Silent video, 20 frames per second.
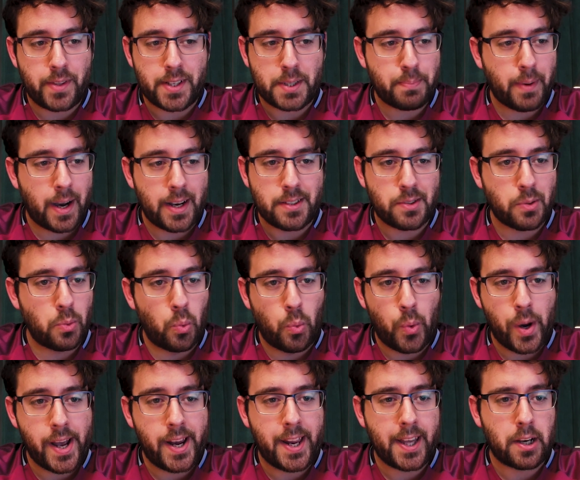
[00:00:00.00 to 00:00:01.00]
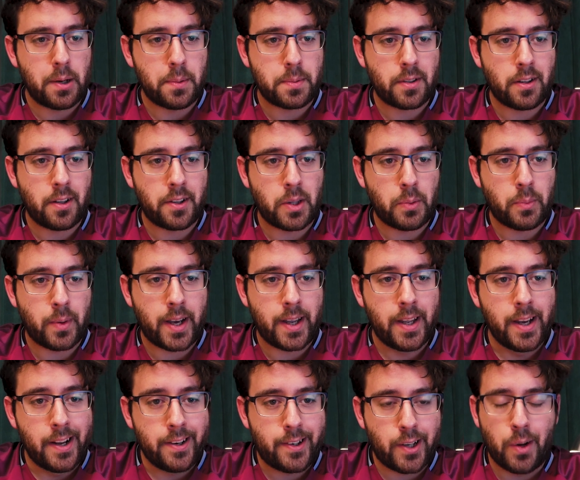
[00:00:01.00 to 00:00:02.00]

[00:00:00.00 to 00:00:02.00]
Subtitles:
despite some weird hiccups along the way.